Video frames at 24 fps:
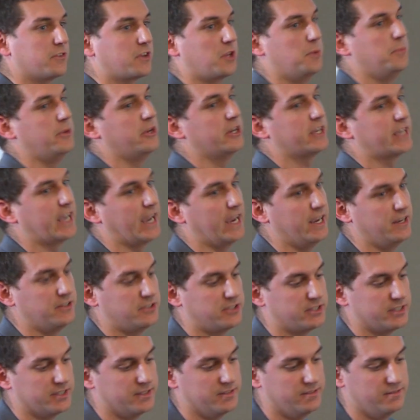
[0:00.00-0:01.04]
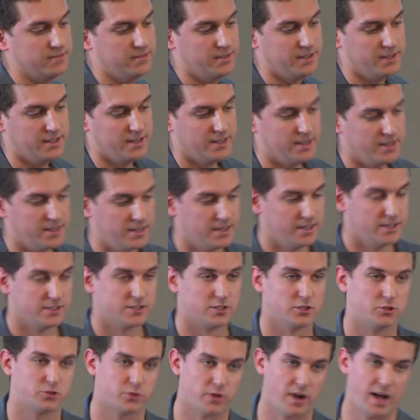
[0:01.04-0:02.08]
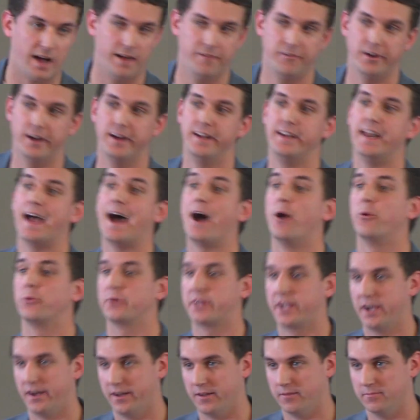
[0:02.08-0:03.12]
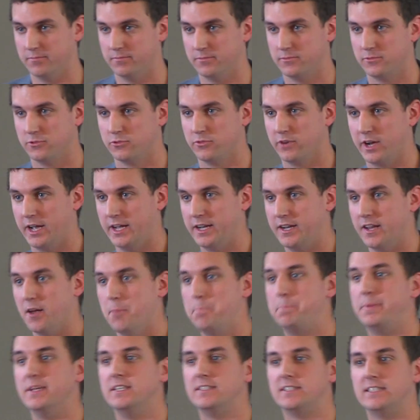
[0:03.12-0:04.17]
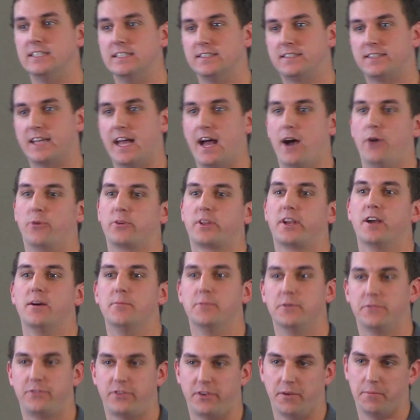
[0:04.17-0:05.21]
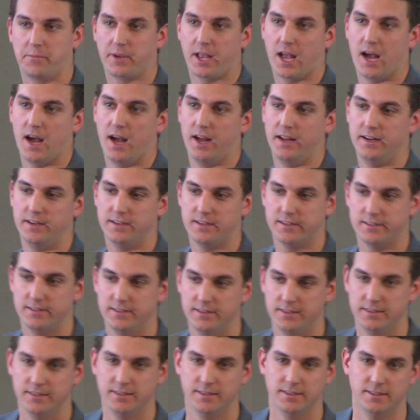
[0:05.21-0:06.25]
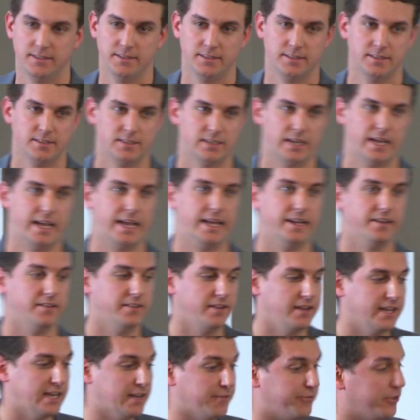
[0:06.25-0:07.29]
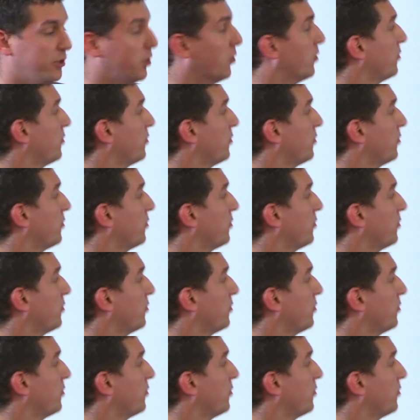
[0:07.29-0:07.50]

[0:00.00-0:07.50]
of communication to drive an outcome, right? A business outcome of some kind. And if the